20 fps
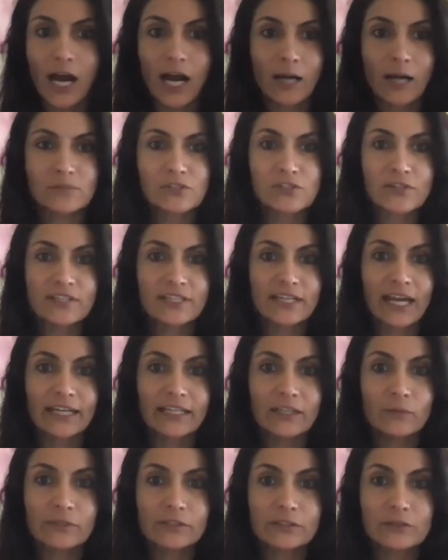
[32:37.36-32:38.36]
so that
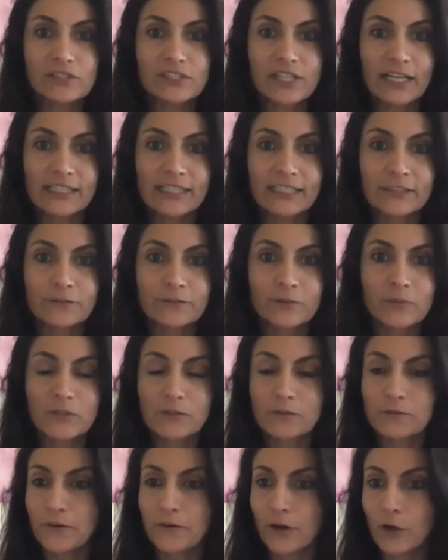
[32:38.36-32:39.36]
anyone who's dialing in from
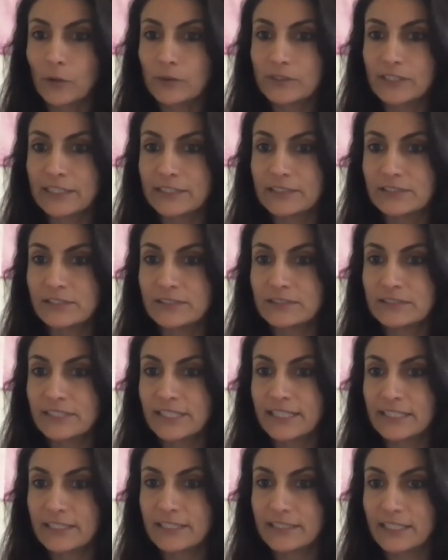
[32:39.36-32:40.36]
their phone can
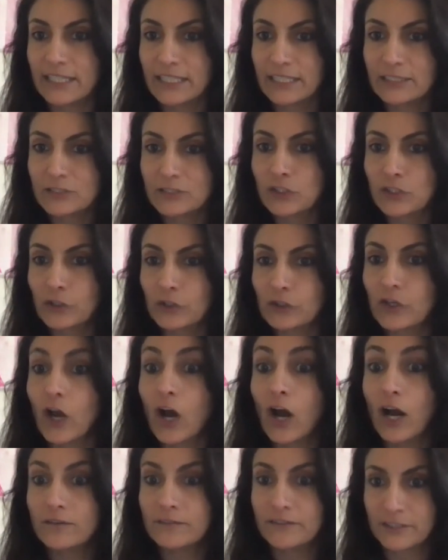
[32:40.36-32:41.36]
turn
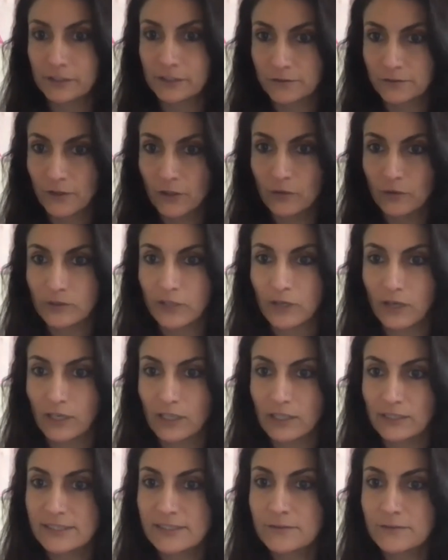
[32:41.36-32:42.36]
off their phone
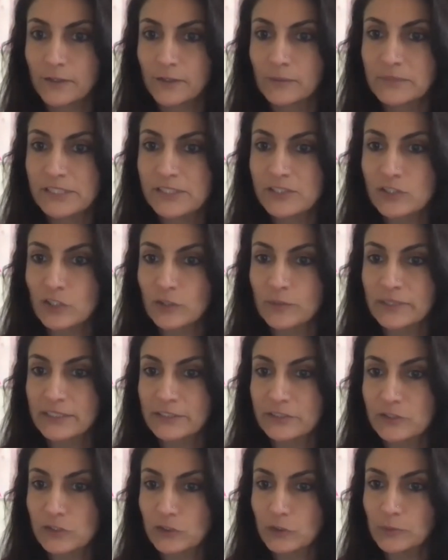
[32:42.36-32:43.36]
calls from disturbing
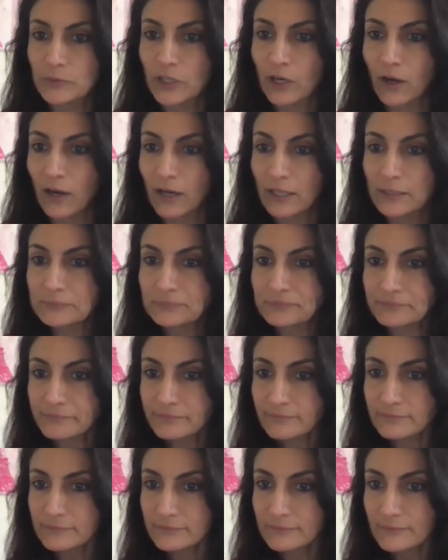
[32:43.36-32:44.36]
their Zoom call.
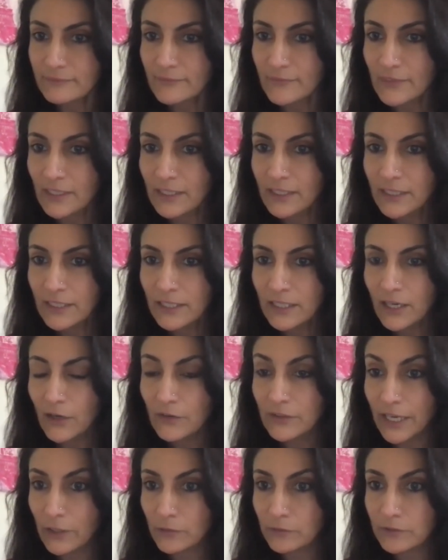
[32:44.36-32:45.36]

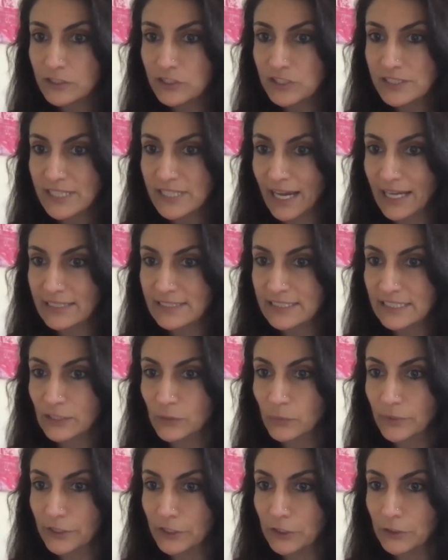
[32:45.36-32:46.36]
Okay, Rich is asking,
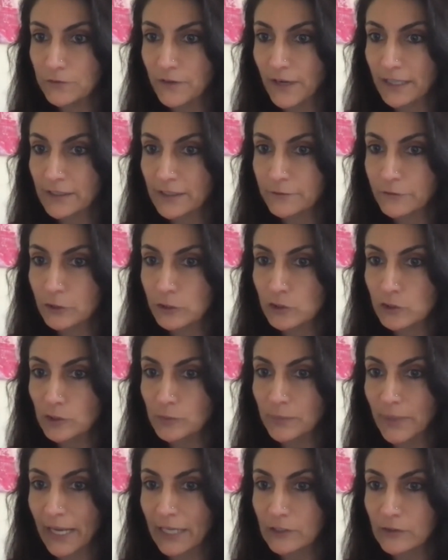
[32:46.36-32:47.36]
where do you find the virtual
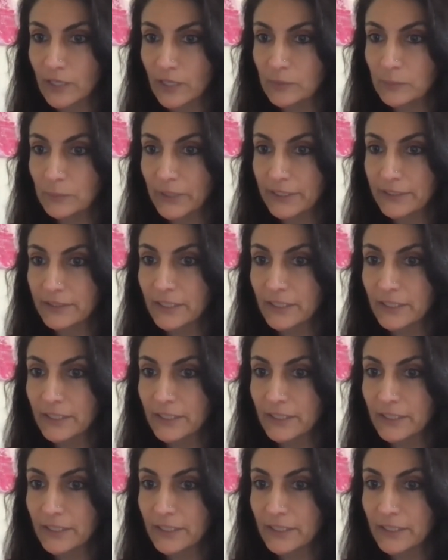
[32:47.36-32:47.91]
background button?